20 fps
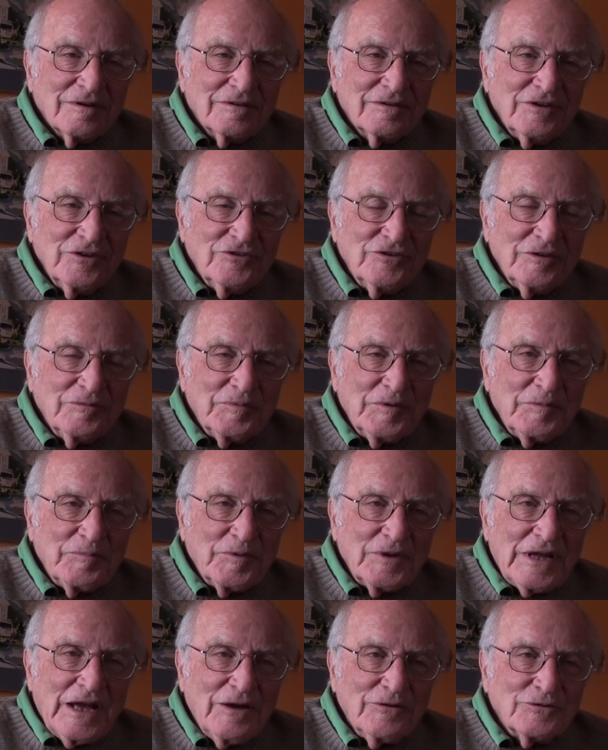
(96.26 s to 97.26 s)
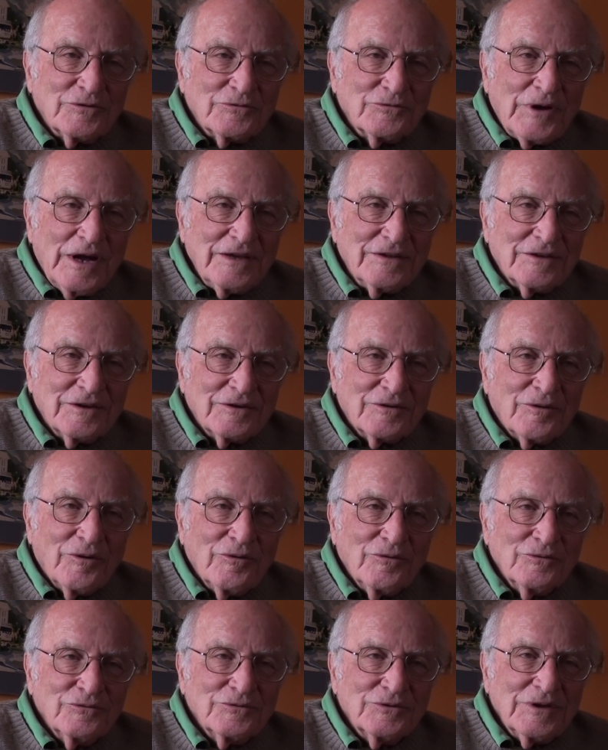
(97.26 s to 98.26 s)
teaching people how to write their
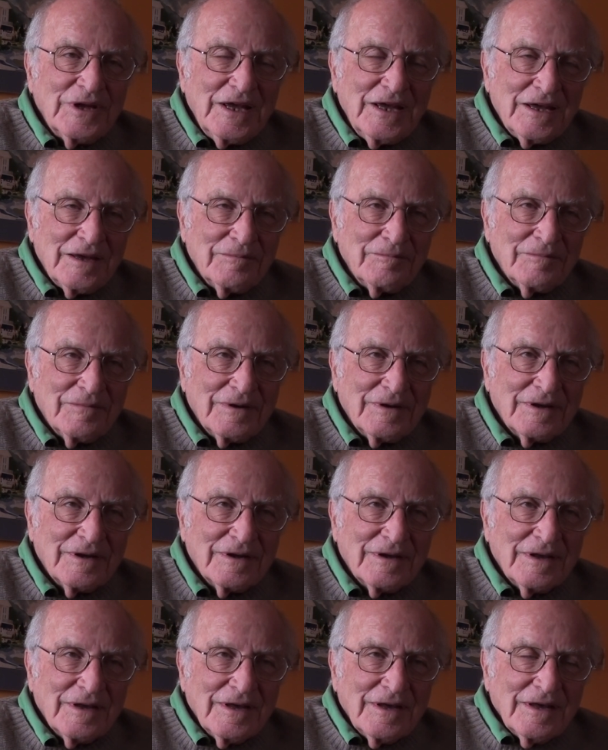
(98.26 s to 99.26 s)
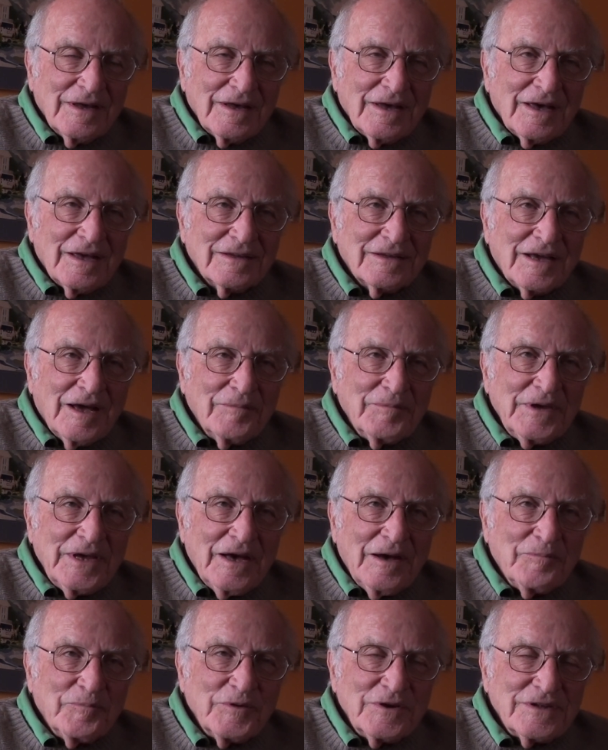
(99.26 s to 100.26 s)
own name and coming
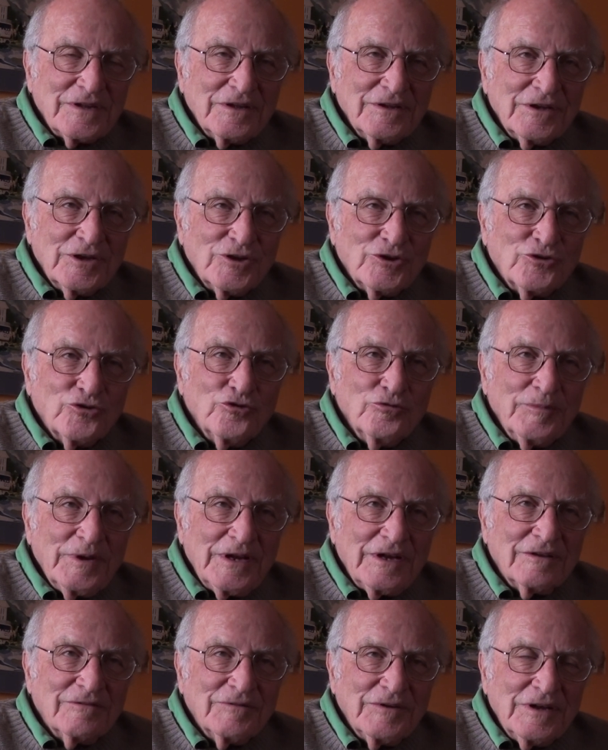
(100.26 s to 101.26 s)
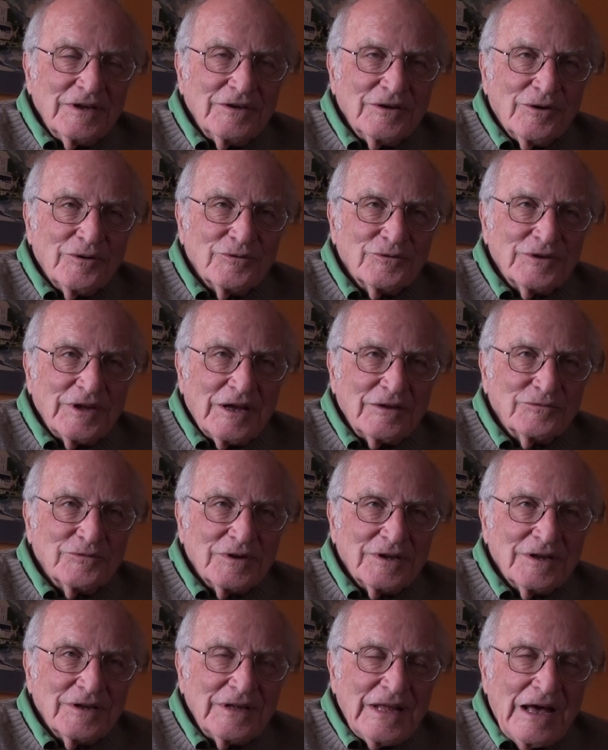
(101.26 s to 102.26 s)
up with a little 2-minute video that
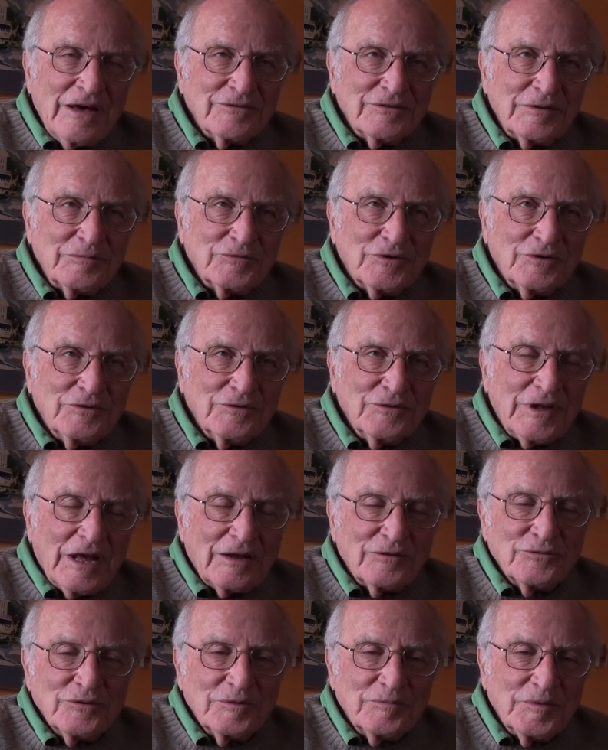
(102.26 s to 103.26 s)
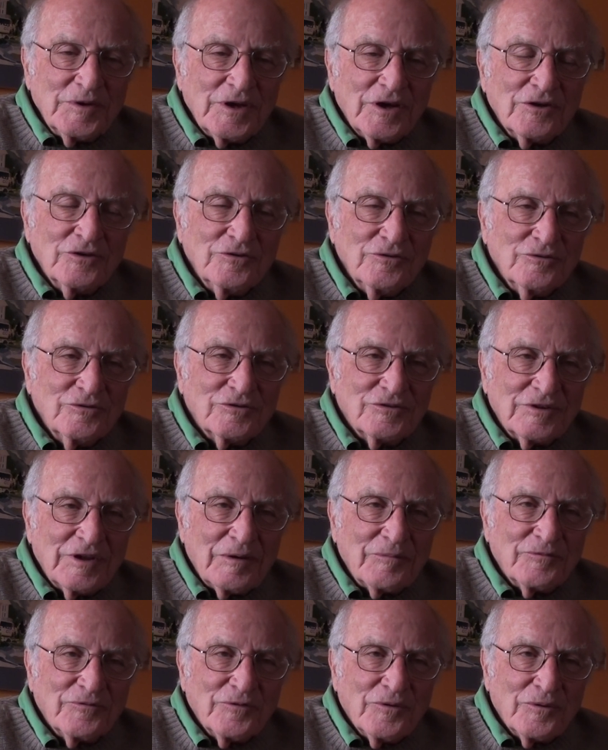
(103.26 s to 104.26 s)
will allow them to do that would be a huge
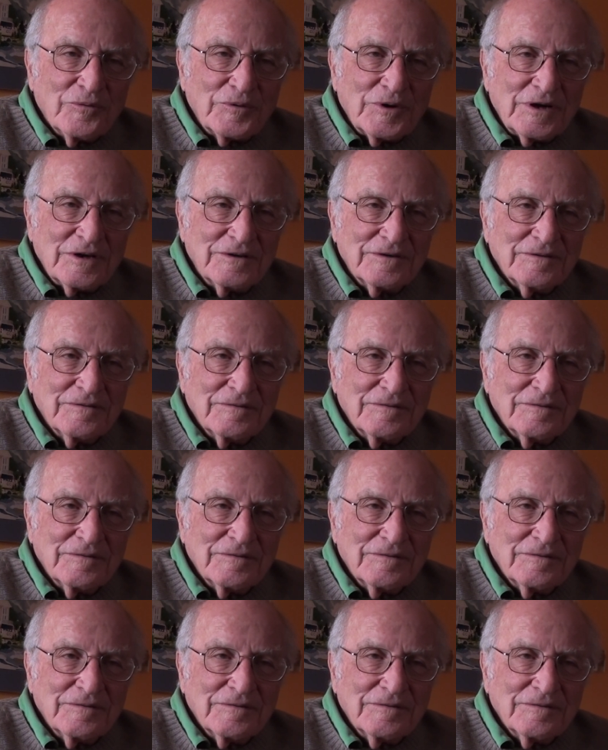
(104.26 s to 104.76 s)
step forward.